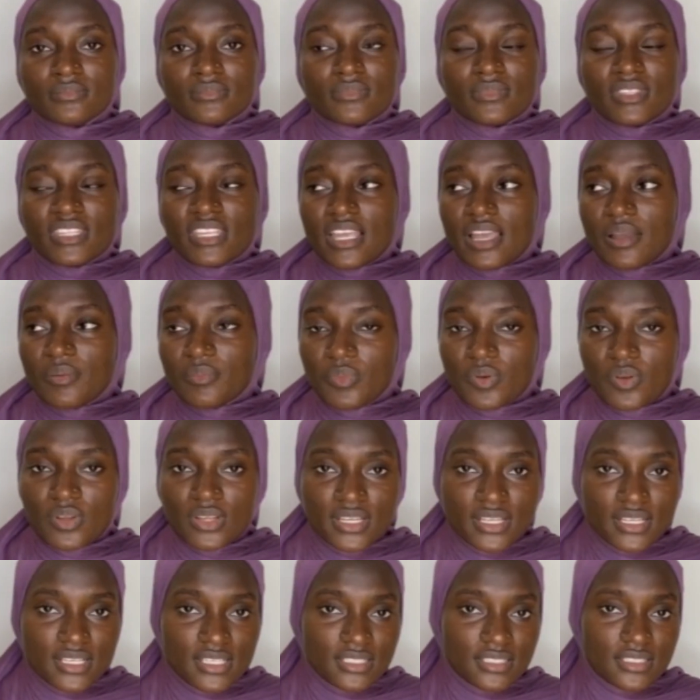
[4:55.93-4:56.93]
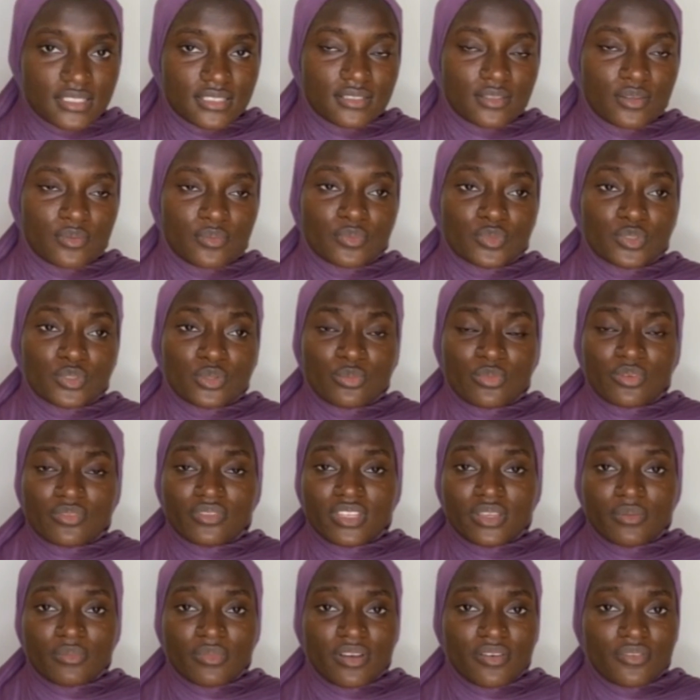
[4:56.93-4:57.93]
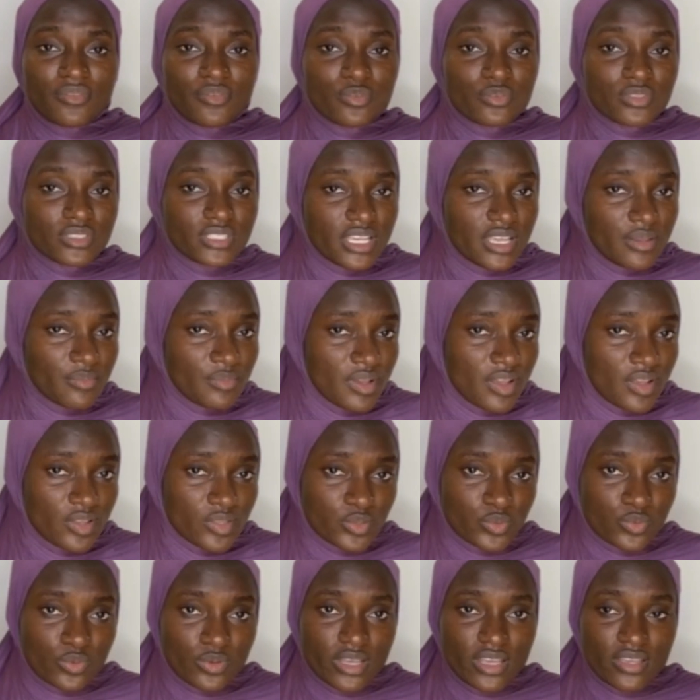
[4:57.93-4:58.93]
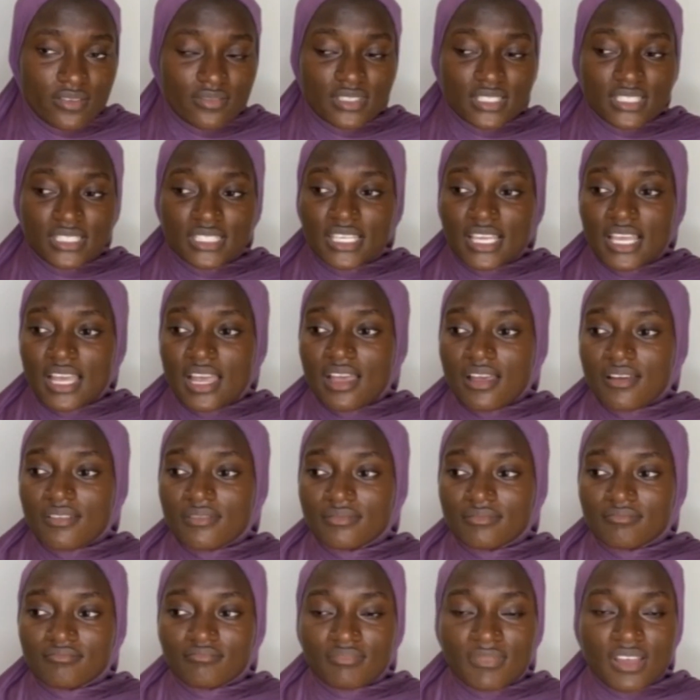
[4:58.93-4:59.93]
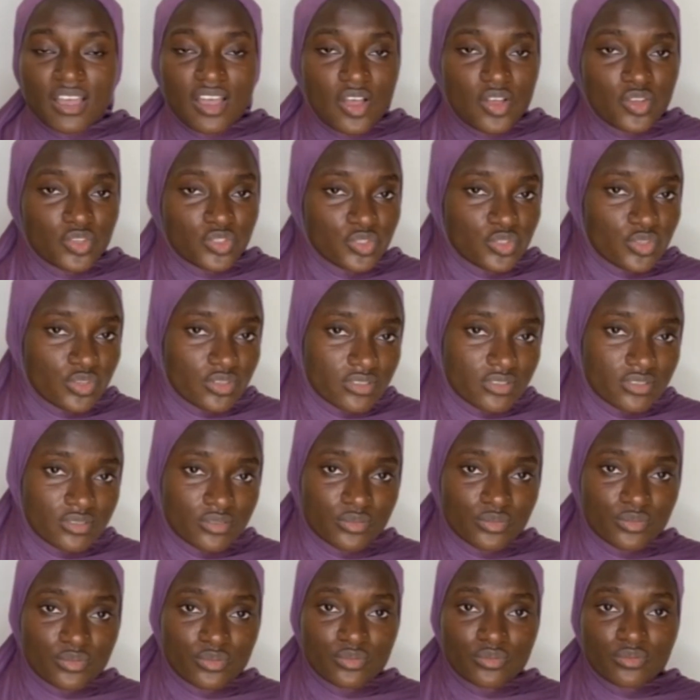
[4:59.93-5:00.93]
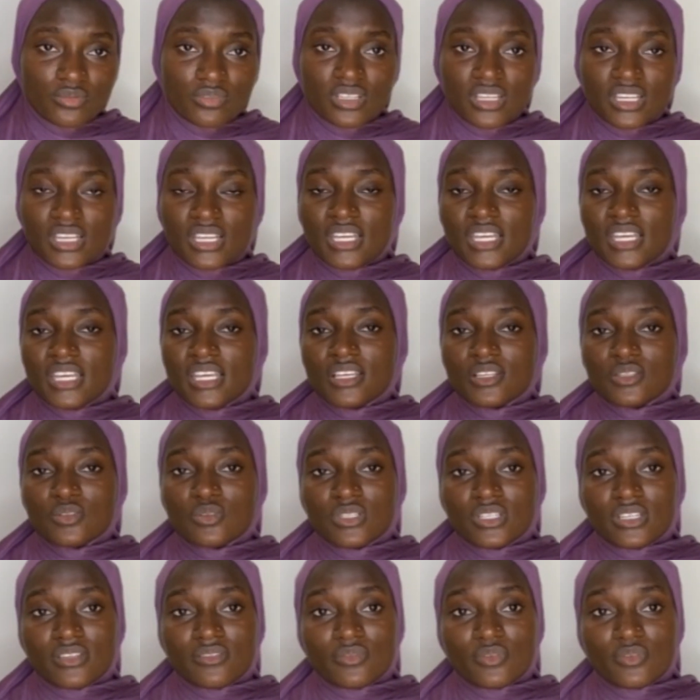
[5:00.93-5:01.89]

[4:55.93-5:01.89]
Their mothers, some of them are full-time housewives. They have house chores to do, so they've